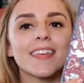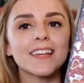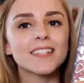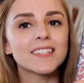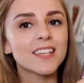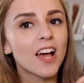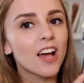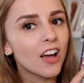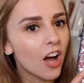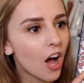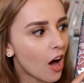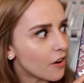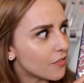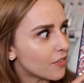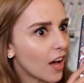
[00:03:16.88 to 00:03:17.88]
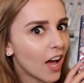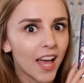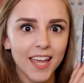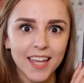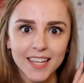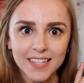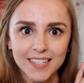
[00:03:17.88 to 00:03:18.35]
this cover.
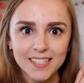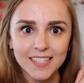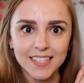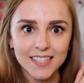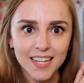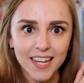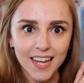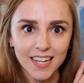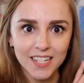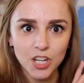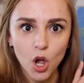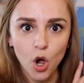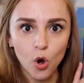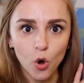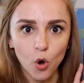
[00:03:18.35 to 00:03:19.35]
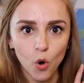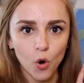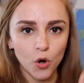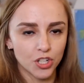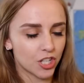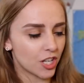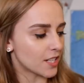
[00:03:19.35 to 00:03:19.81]
Isn't it
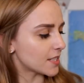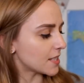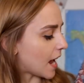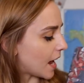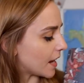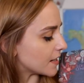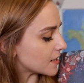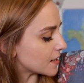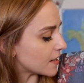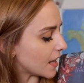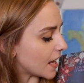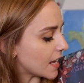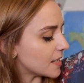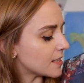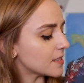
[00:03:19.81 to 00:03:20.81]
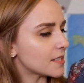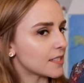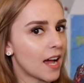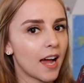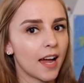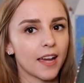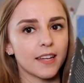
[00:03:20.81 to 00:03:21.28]
gorgeous? And the
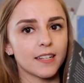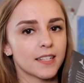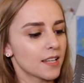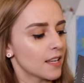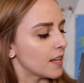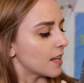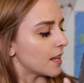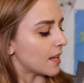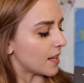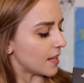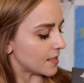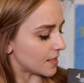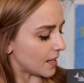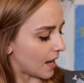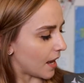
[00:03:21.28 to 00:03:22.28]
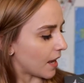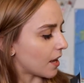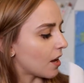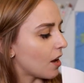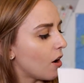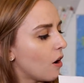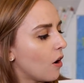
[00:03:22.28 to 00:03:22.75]
inside is
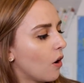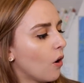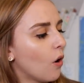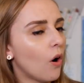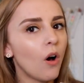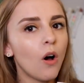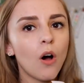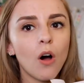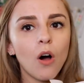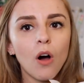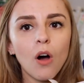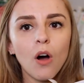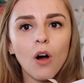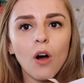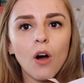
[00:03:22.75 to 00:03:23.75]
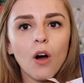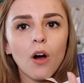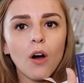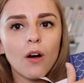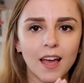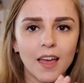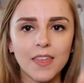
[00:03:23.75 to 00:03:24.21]
like,
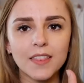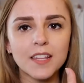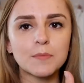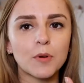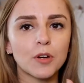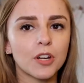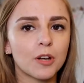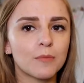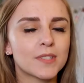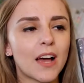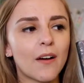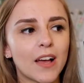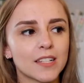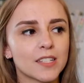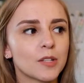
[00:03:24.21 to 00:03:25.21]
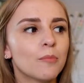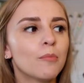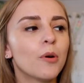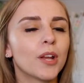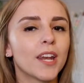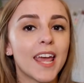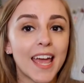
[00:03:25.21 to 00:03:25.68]
oh. I think this book comes out at some
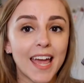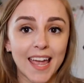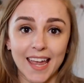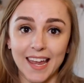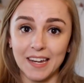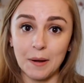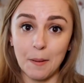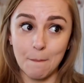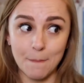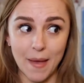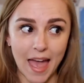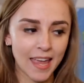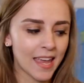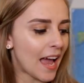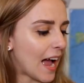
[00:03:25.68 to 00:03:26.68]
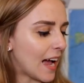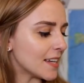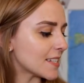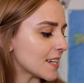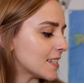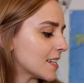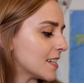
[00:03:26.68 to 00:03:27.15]
point in May
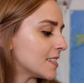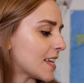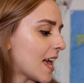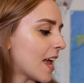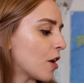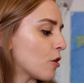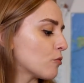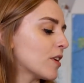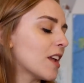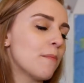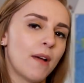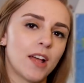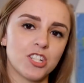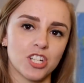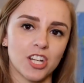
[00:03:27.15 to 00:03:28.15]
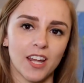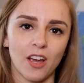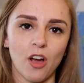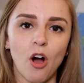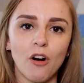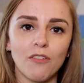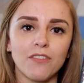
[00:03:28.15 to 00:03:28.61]
and it is a reimagining
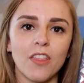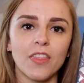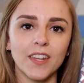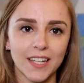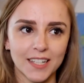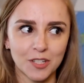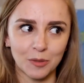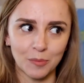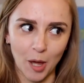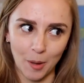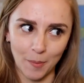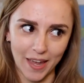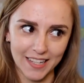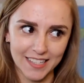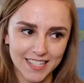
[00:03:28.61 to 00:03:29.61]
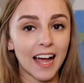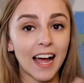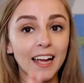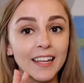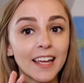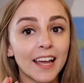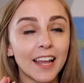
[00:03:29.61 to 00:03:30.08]
of The Little Mermaid.
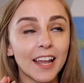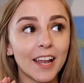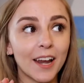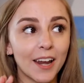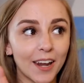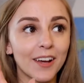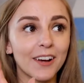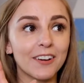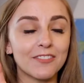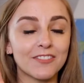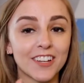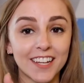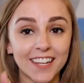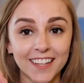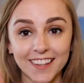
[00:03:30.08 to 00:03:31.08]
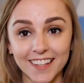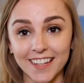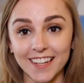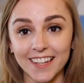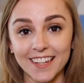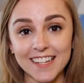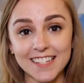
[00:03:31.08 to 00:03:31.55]
I love
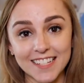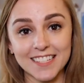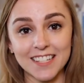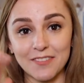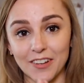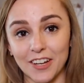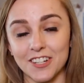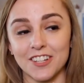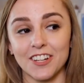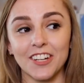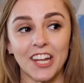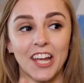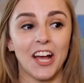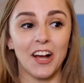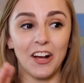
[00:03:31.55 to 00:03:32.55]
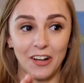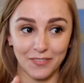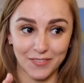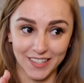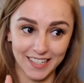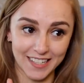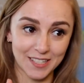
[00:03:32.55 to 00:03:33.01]
the Disney version
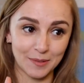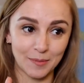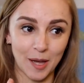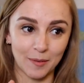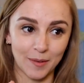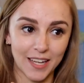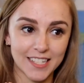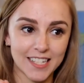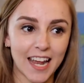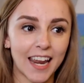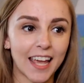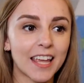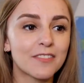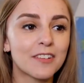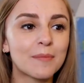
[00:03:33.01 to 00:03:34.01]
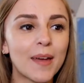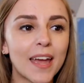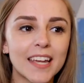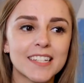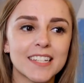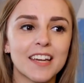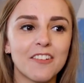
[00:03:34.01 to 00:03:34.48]
of The Little Mermaid and I even
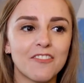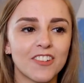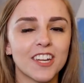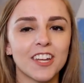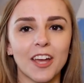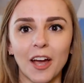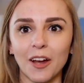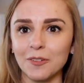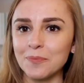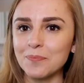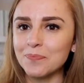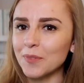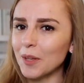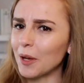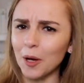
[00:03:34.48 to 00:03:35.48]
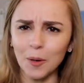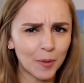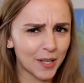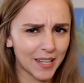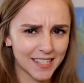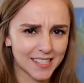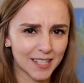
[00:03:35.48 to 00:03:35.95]
made a video a
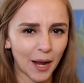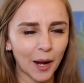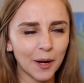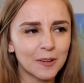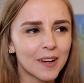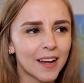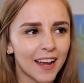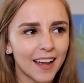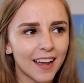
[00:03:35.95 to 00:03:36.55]
couple years ago